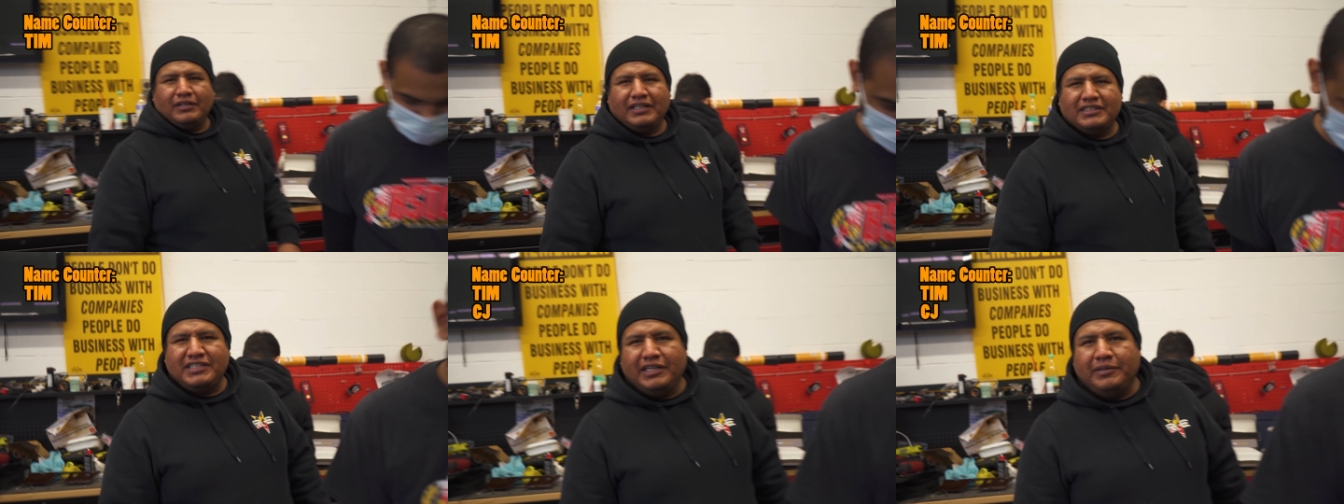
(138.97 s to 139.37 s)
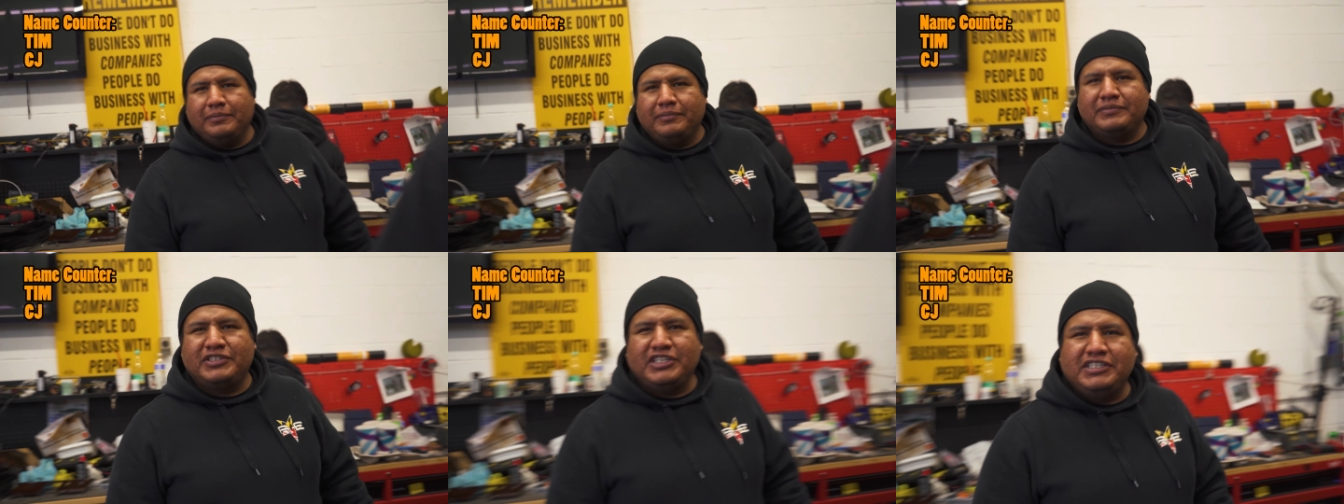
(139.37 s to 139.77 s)
Look at
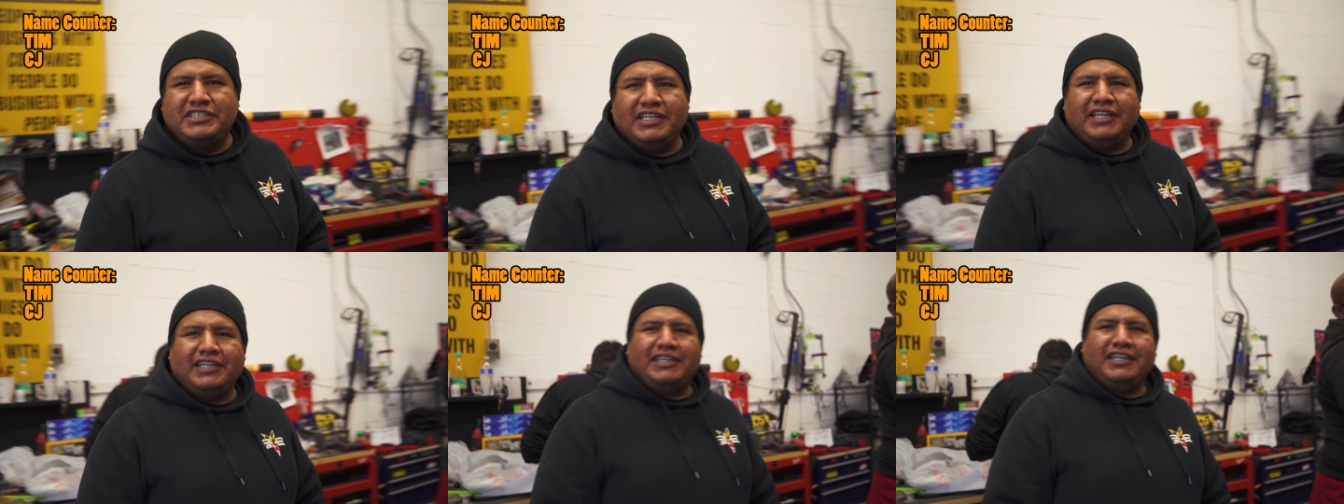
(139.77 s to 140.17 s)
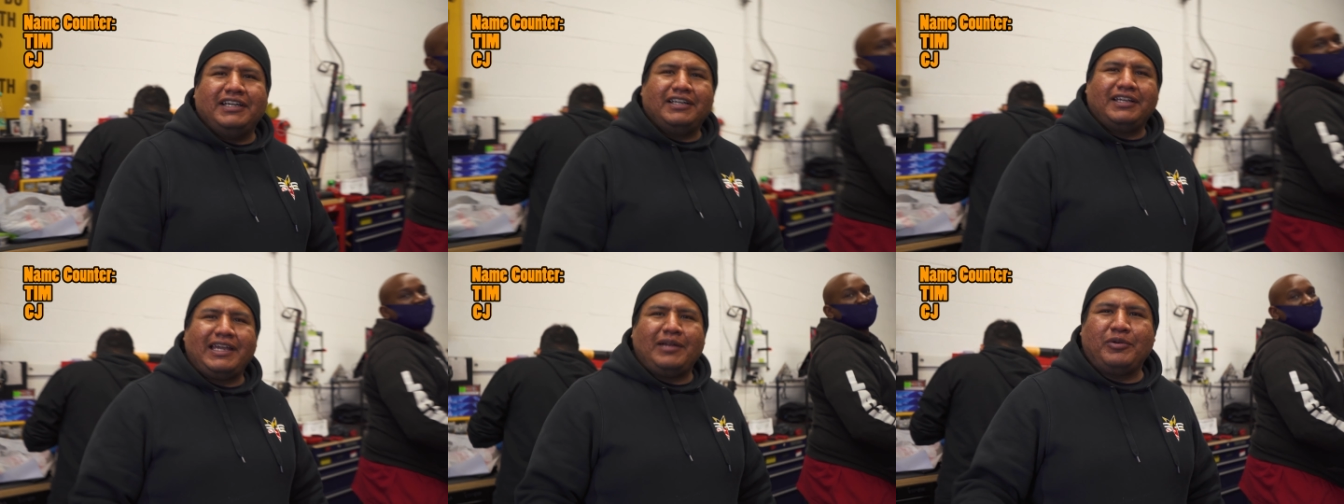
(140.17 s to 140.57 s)
Tim. CJ,
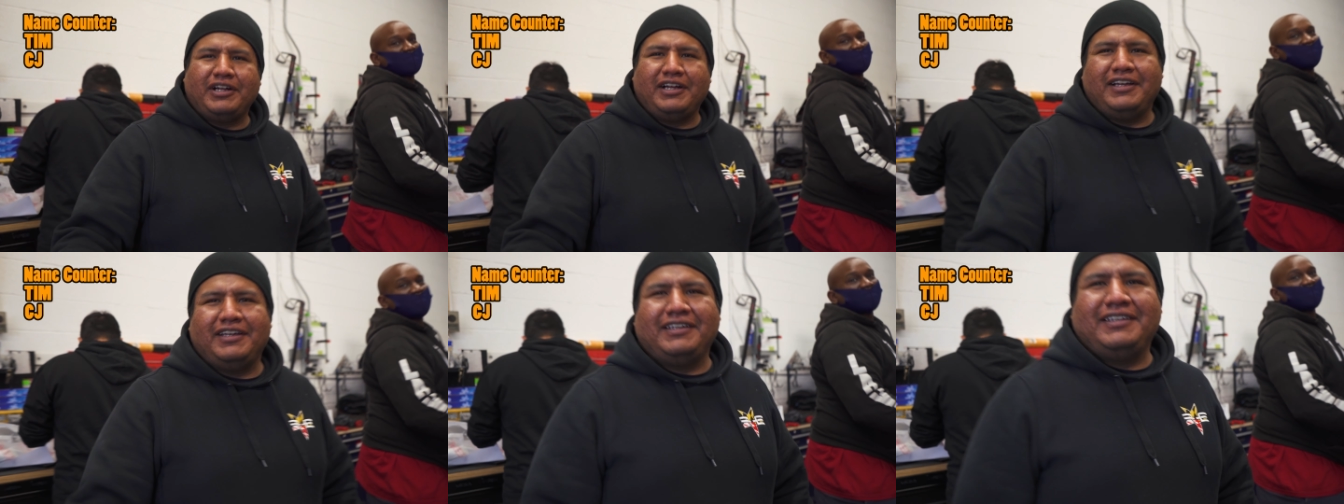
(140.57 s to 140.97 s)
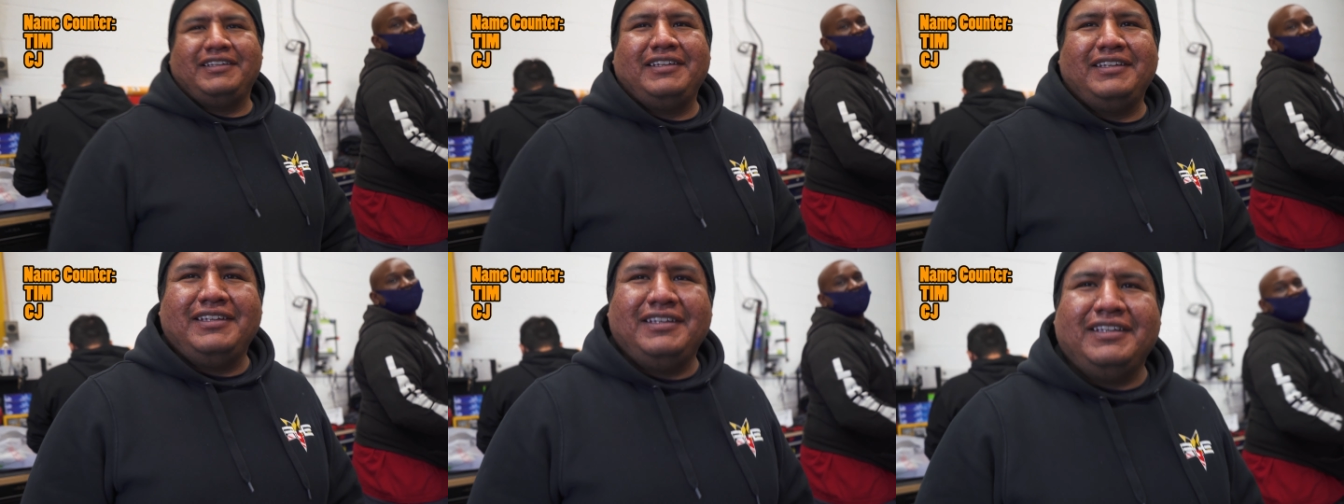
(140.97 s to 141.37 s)
yeah, camera guy.
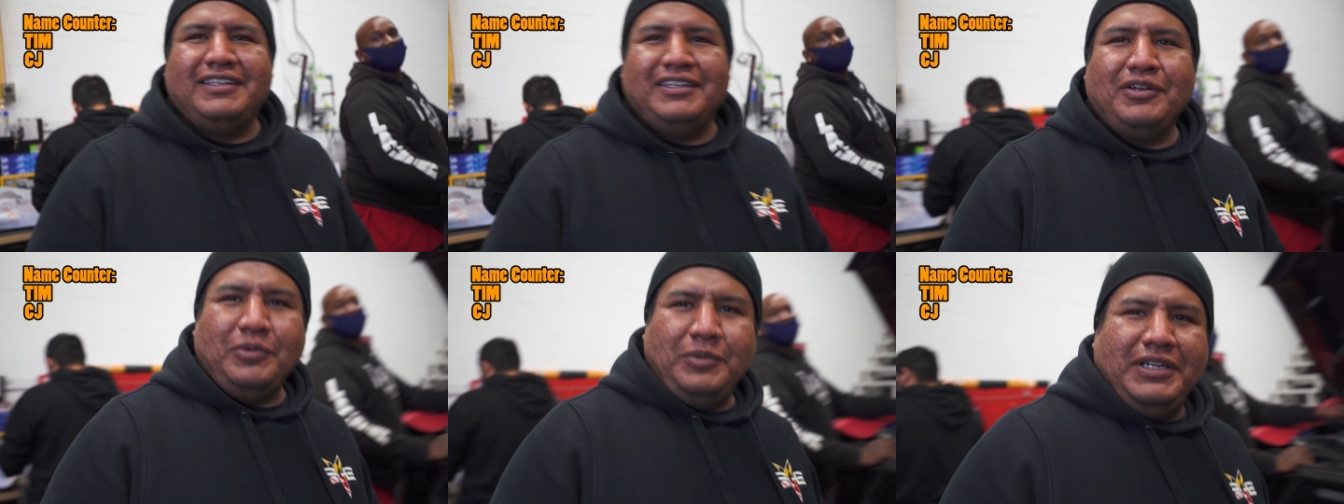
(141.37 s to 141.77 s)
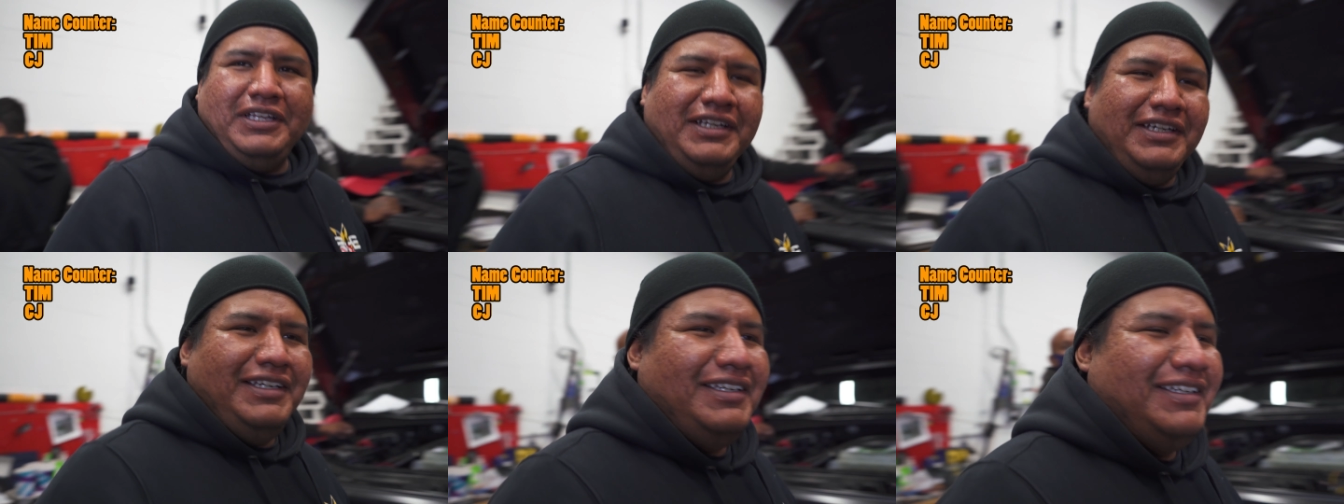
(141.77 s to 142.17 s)
Kind of close.
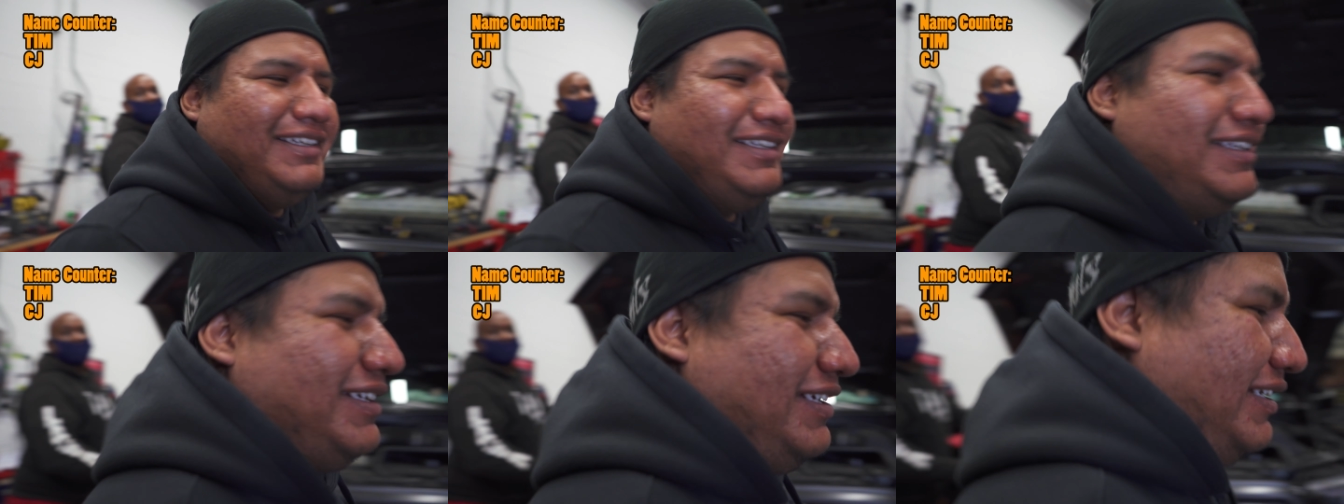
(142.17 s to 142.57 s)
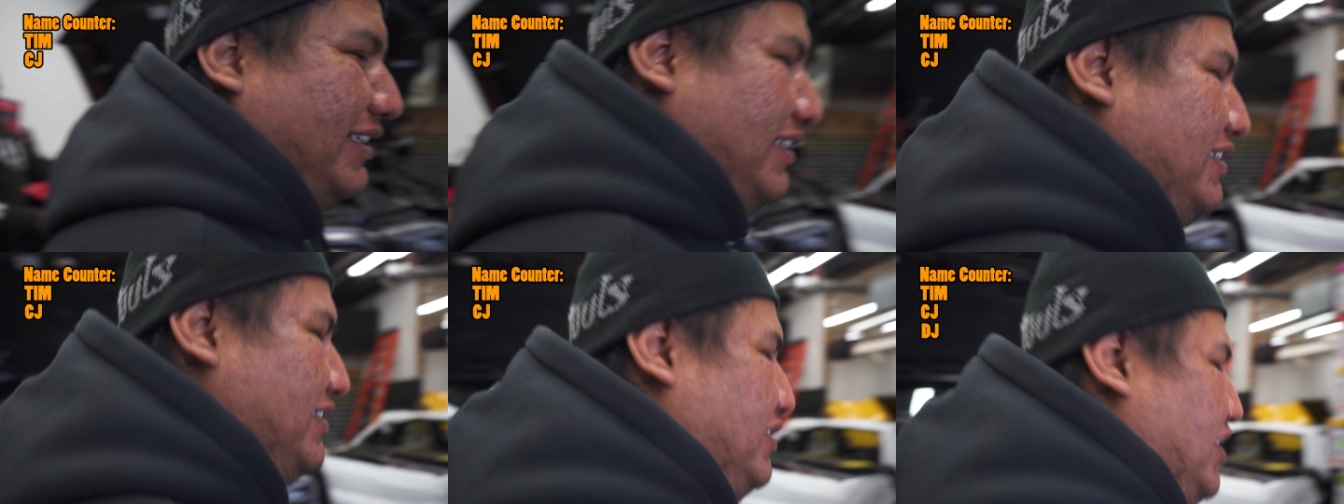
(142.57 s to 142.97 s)
Really?
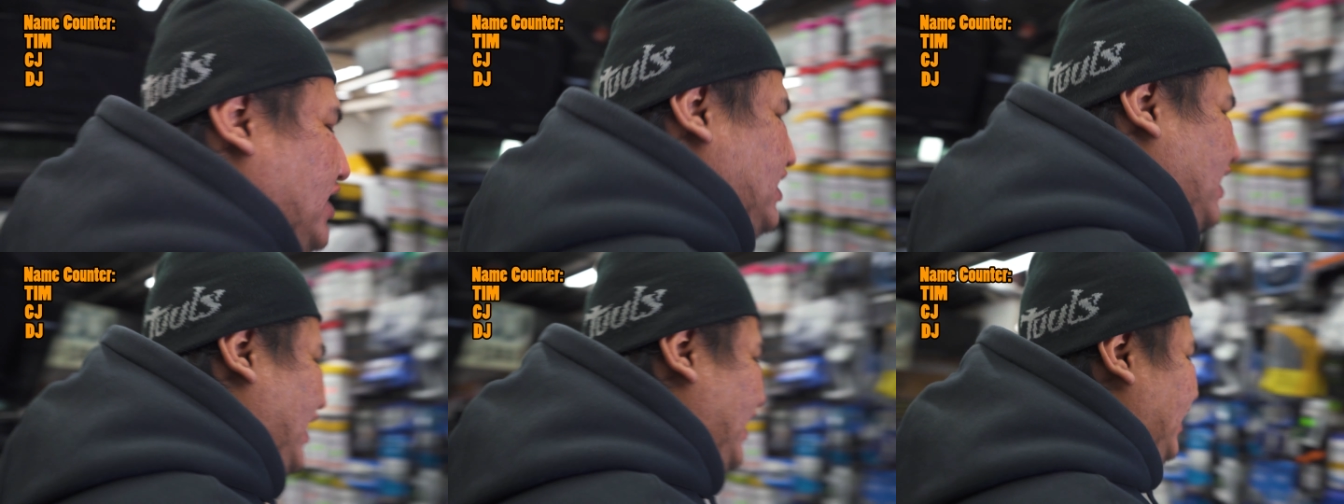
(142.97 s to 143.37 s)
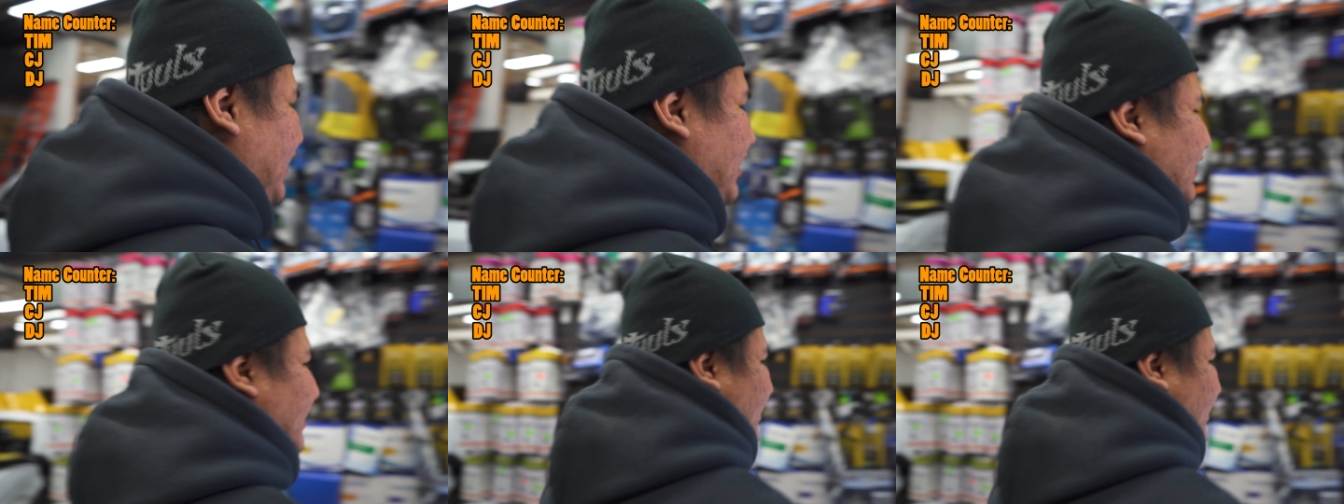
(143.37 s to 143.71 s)
Actually, DJ.